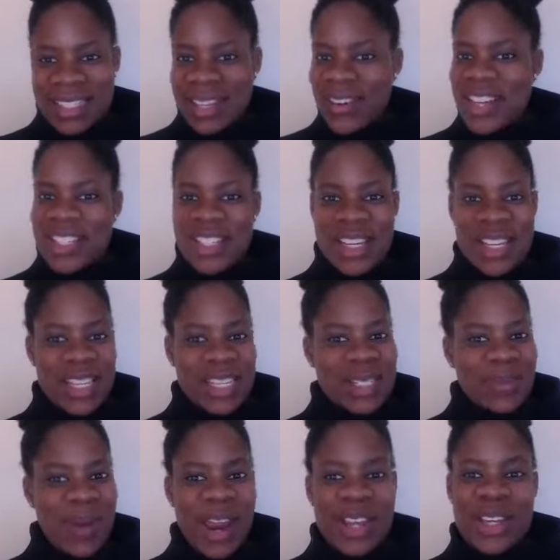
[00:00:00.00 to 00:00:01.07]
the question
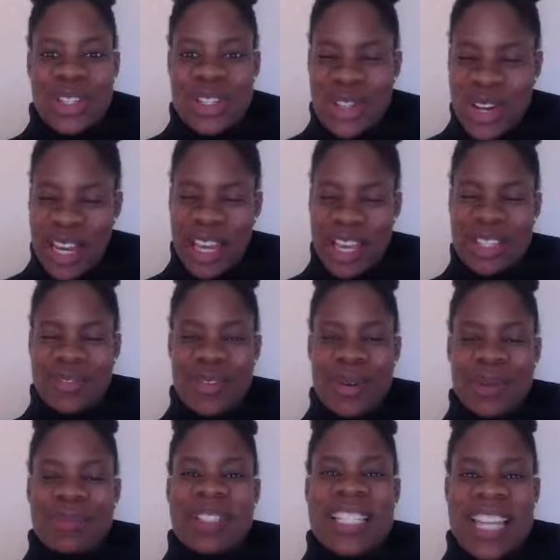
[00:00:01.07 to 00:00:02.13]
is, where are you joining us
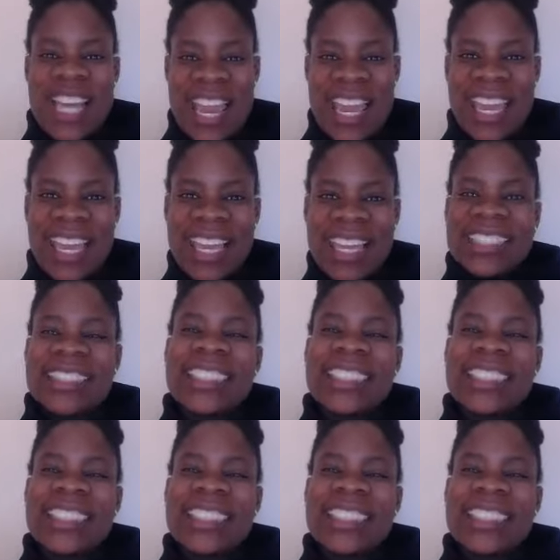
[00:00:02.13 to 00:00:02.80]
from today?